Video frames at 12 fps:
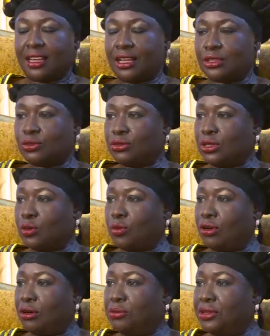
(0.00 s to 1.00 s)
And so they
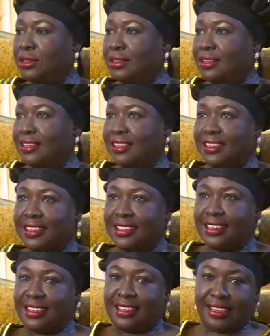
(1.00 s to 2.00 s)
wore me
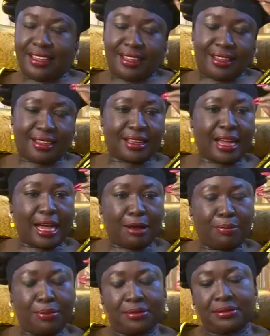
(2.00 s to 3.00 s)
a
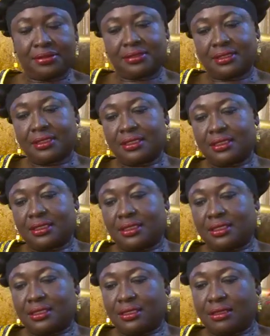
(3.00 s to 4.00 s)
cap,
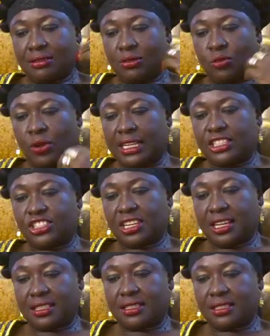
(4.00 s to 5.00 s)
white
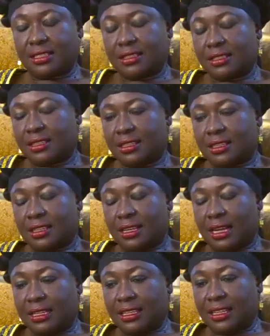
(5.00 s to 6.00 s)
shirt,
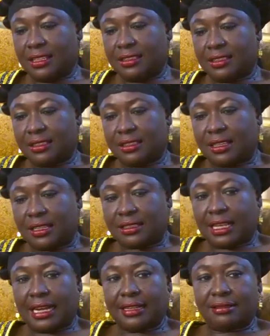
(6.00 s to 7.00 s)
and then
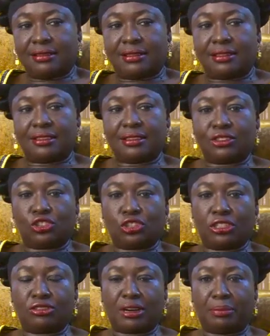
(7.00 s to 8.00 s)
tied
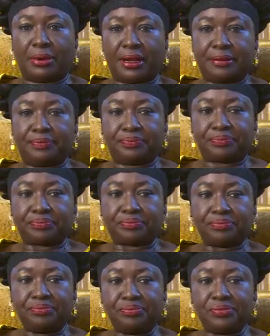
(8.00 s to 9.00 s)
George wrapper
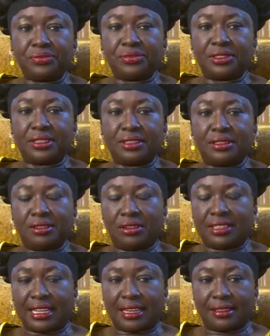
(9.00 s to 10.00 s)

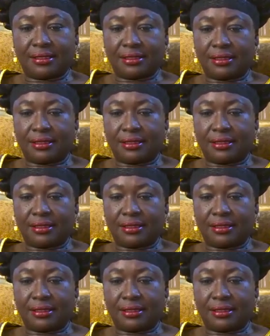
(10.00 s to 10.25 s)
under.